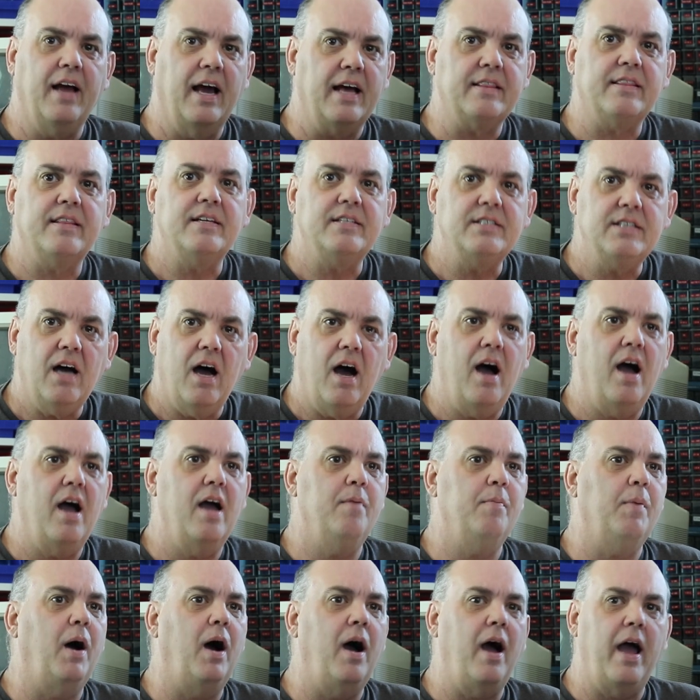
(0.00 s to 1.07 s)
At the
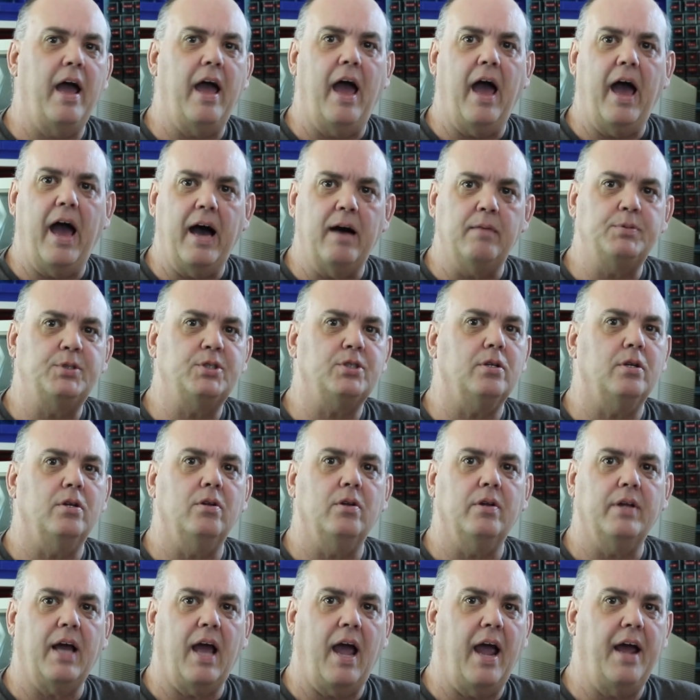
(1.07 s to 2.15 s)
time, I
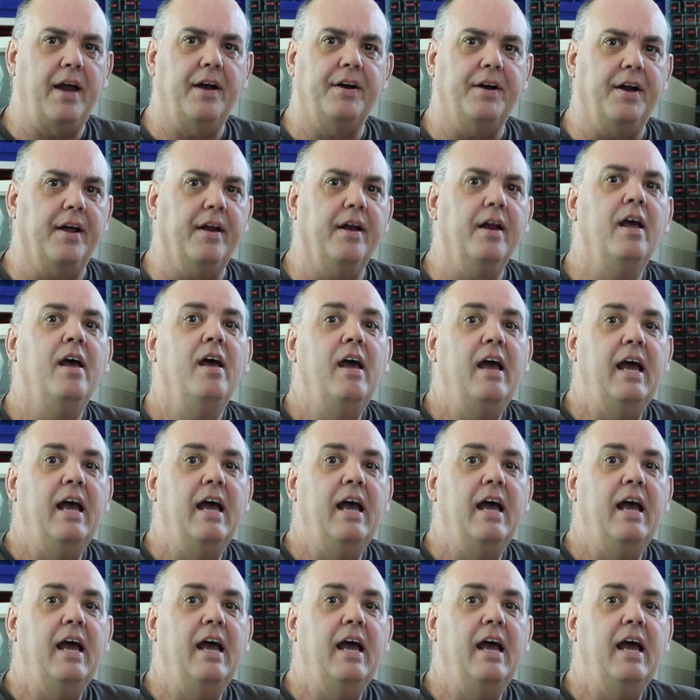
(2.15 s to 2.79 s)
absolutely hated it.